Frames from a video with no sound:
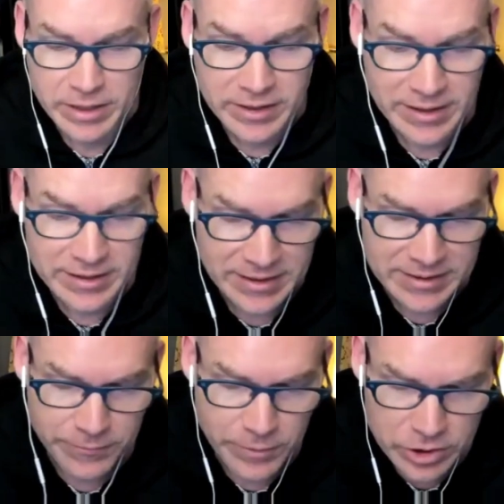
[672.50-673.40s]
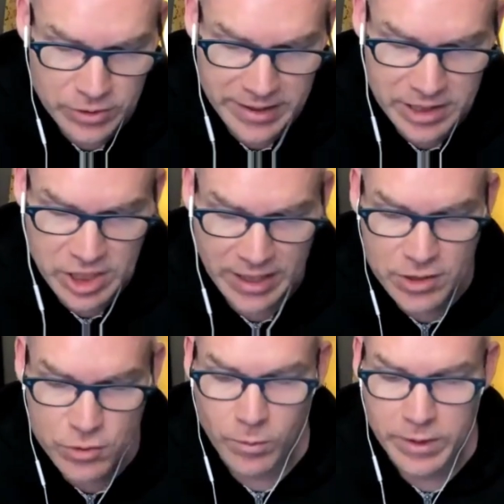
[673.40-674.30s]
Ken says, if we are trying to
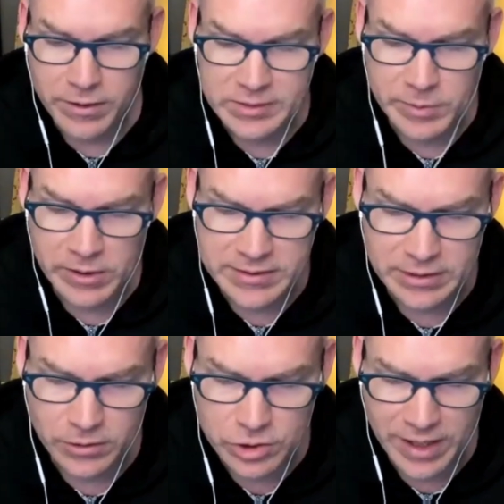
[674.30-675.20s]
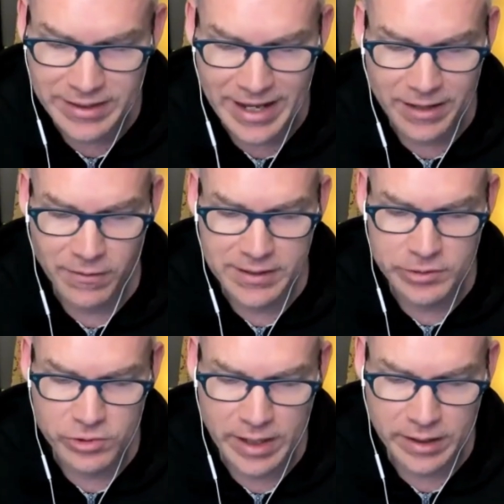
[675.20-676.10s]
change what we are experiencing or trying to analyze
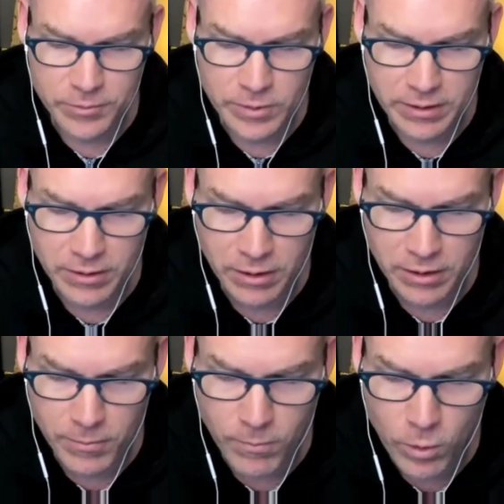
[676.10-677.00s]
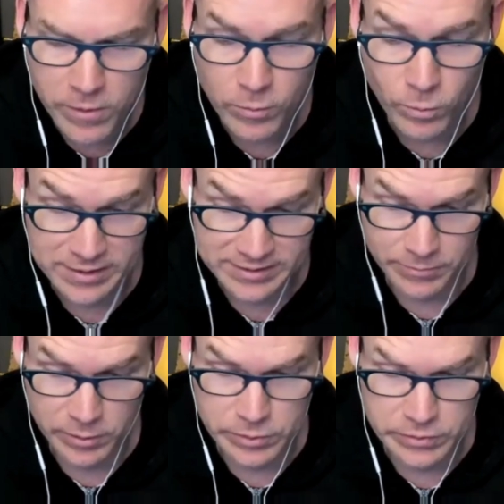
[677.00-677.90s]
or track it, we are more than one
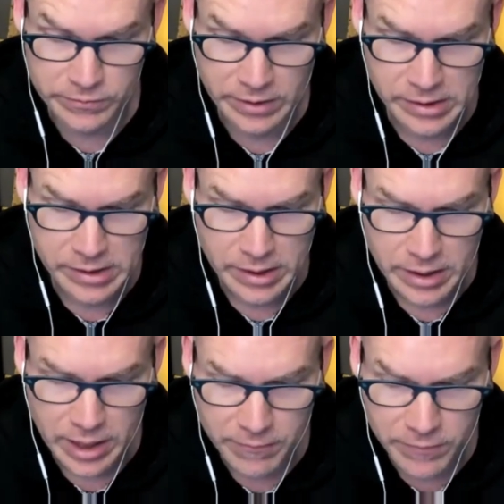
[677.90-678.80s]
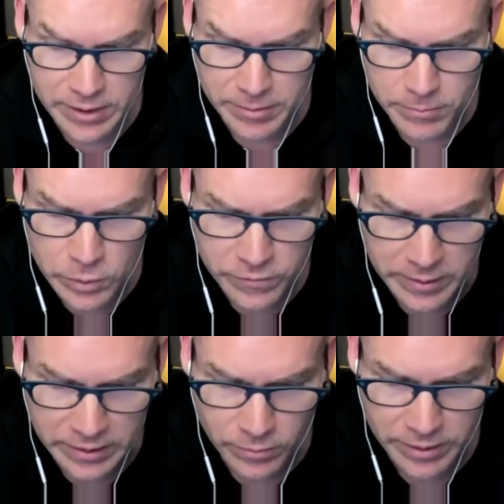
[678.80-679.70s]
step removed. Every
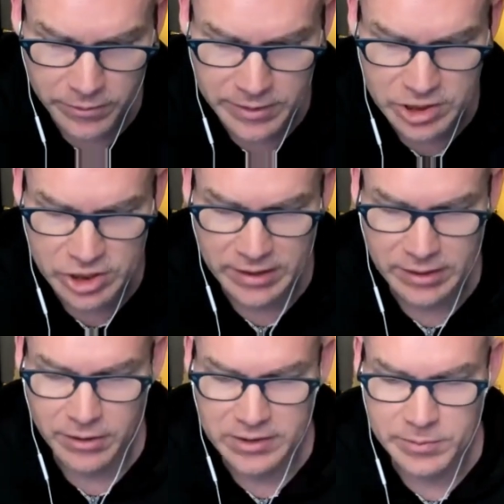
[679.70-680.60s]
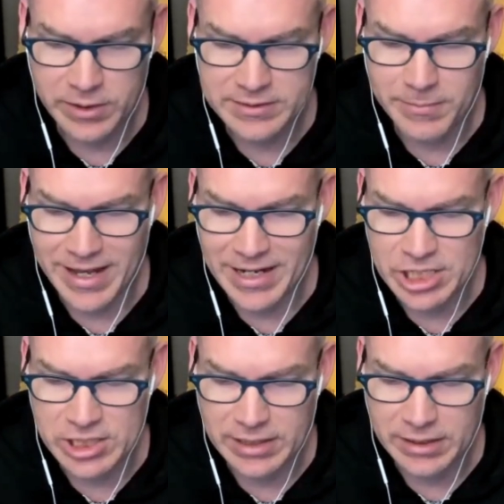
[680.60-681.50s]
movement, whether it is checking our experience,
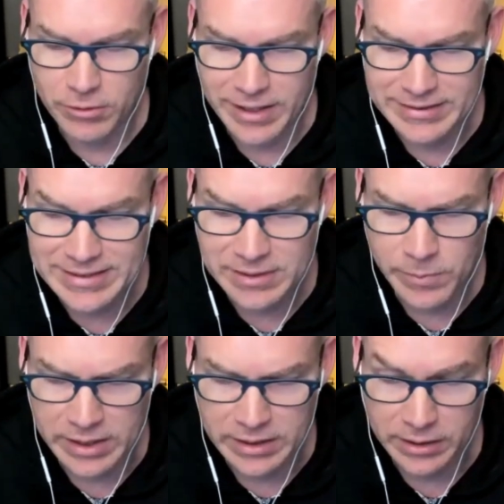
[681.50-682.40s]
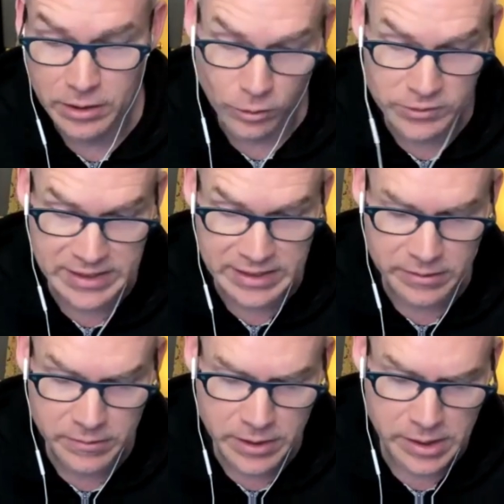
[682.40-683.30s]
managing it, or anticipating it, goal
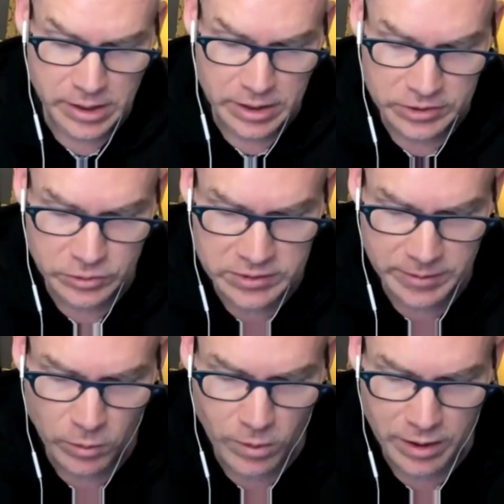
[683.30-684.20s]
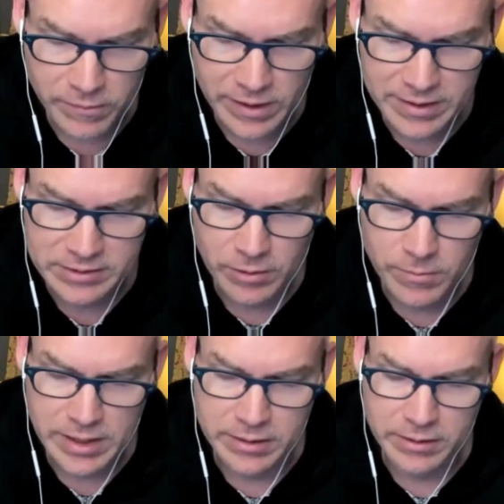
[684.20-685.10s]
seeking, stirs up the water that is our
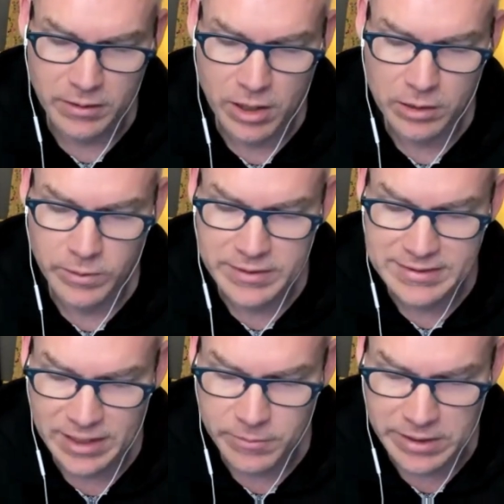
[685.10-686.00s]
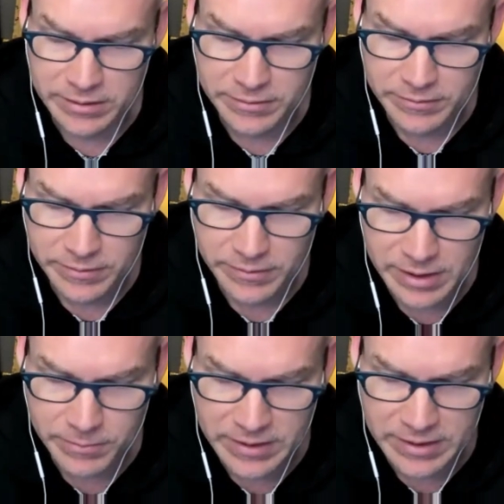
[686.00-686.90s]
mind, along with the sediment.
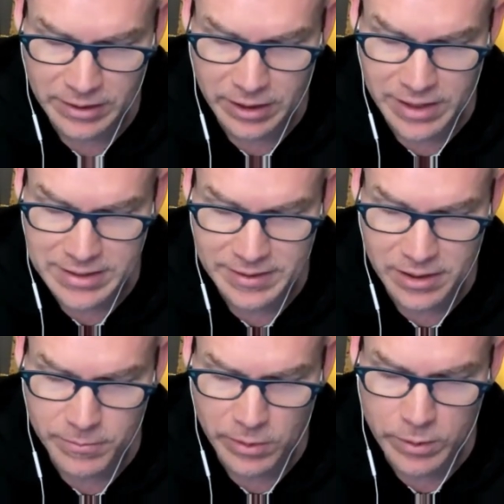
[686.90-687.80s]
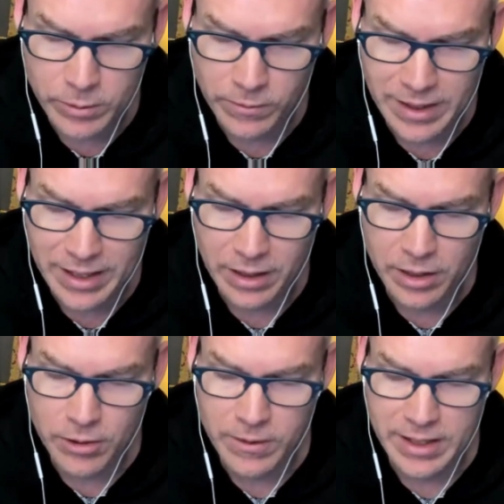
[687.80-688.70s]
The empty clarity is there, but we will not
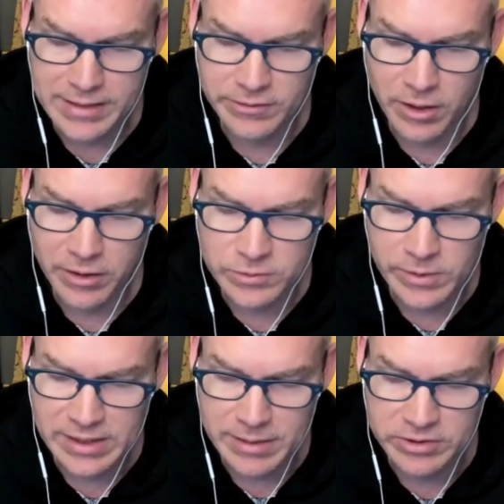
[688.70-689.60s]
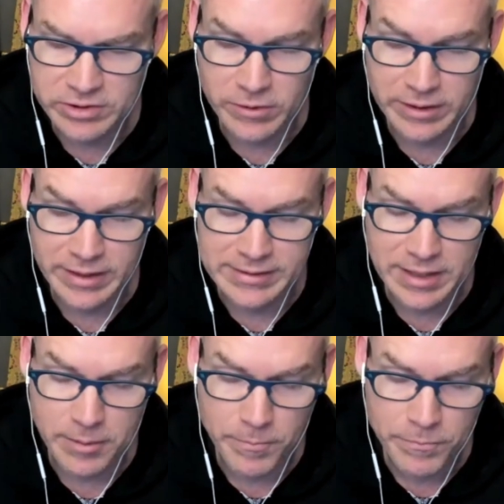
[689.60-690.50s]
know it as long as we keep stirring things
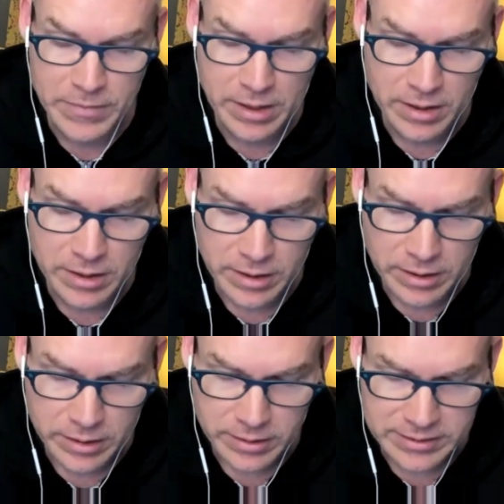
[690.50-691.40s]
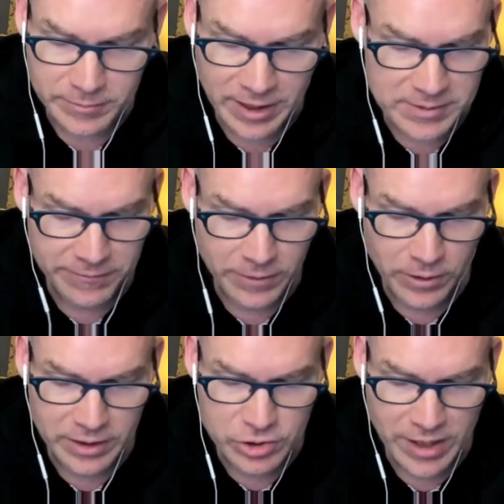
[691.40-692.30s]
up. Sometimes I fall
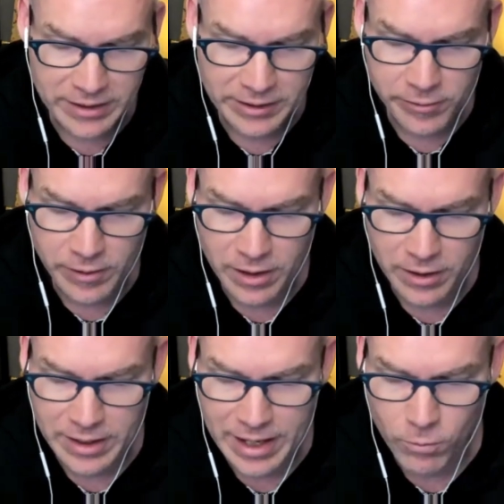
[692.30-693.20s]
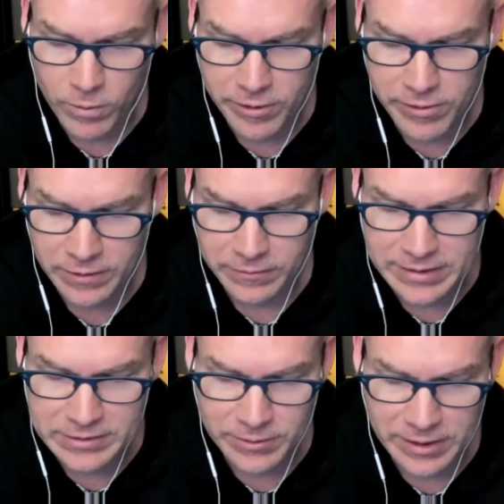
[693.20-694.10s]
into tracking a thought and how one thought
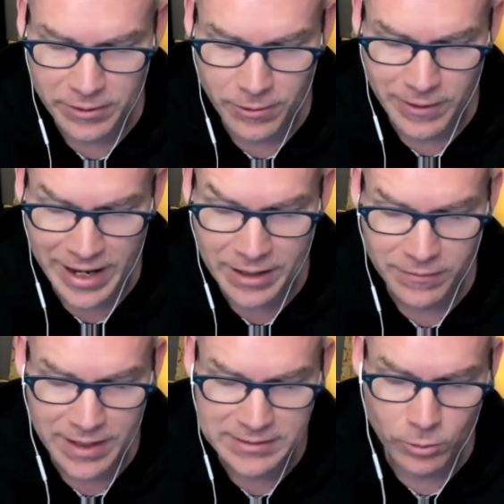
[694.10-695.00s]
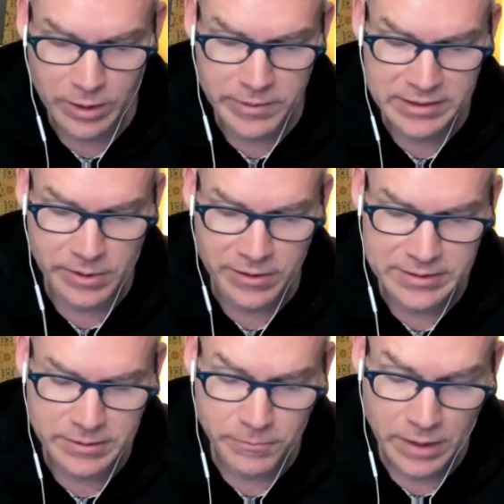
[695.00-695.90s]
leads to another or analyzing what I'm
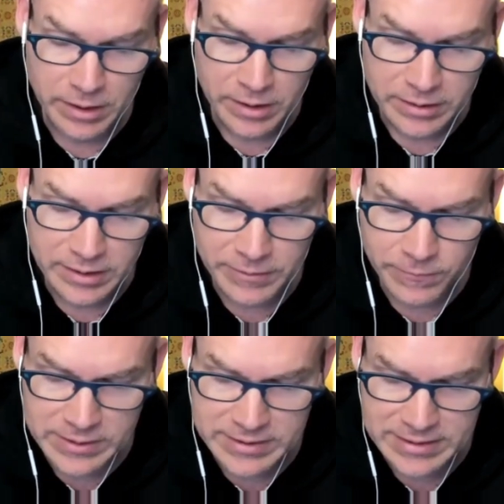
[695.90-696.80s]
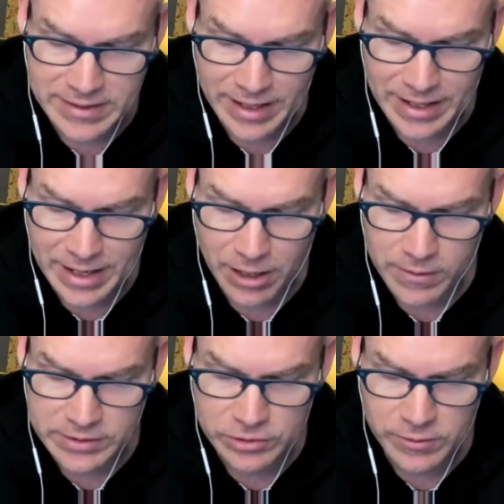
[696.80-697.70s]
experiencing. The difference is that now,
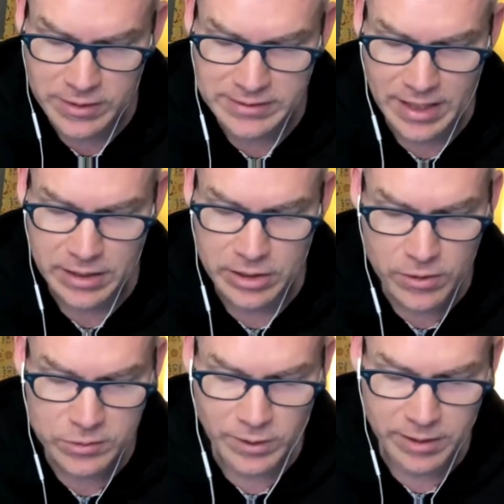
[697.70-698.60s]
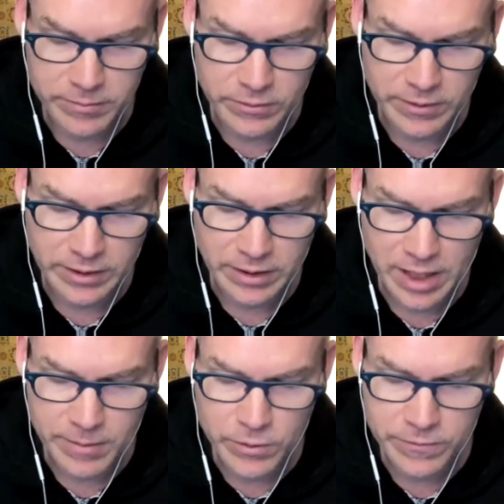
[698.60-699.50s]
as soon as I notice what I'm doing,
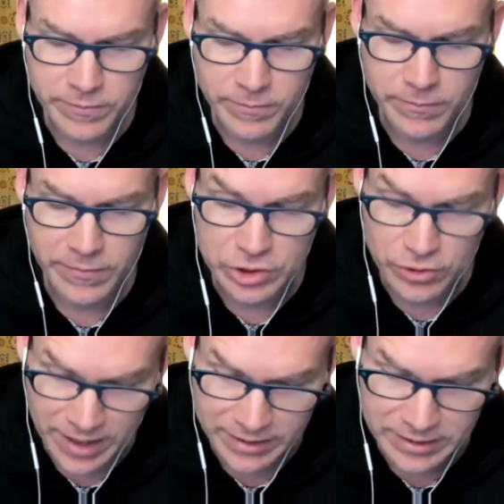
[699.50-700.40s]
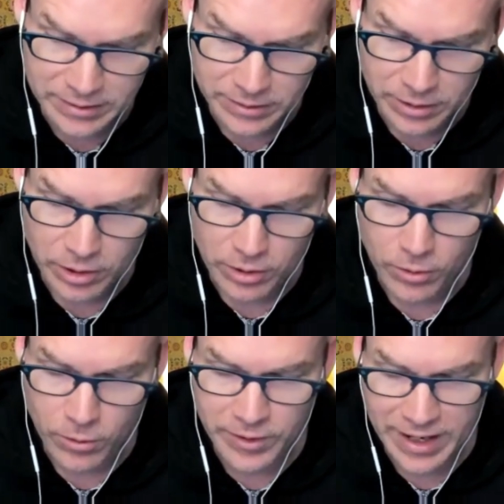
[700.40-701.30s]
I move from the tracking
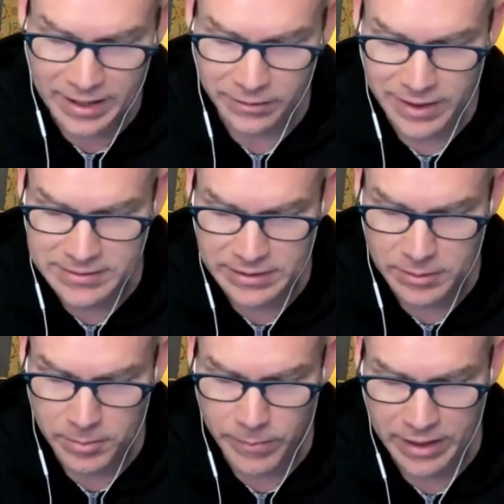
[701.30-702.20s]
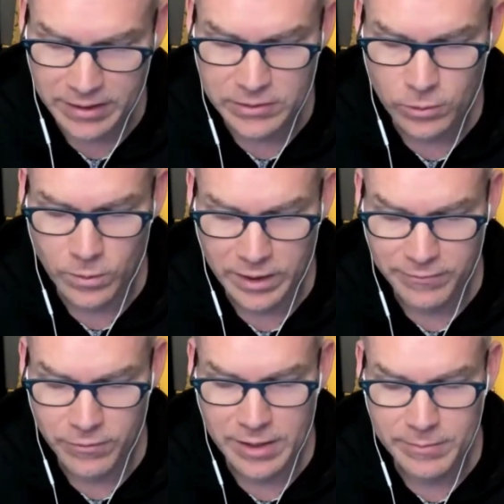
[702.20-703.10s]
or the analyzing back into
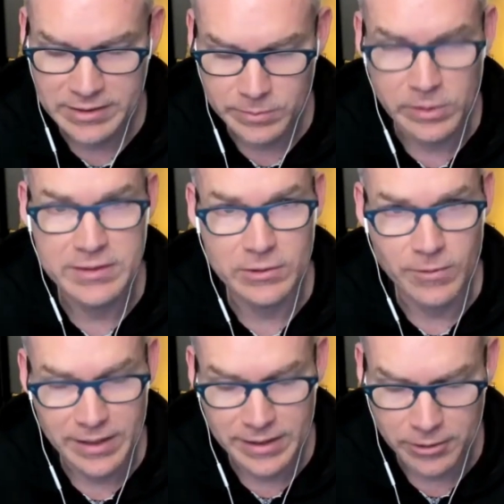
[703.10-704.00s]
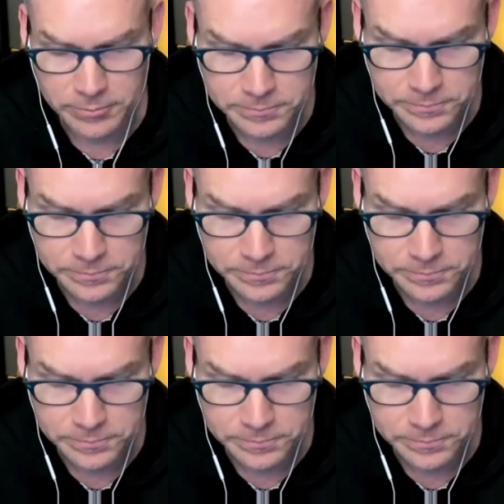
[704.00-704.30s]
whatever I'm experiencing right now.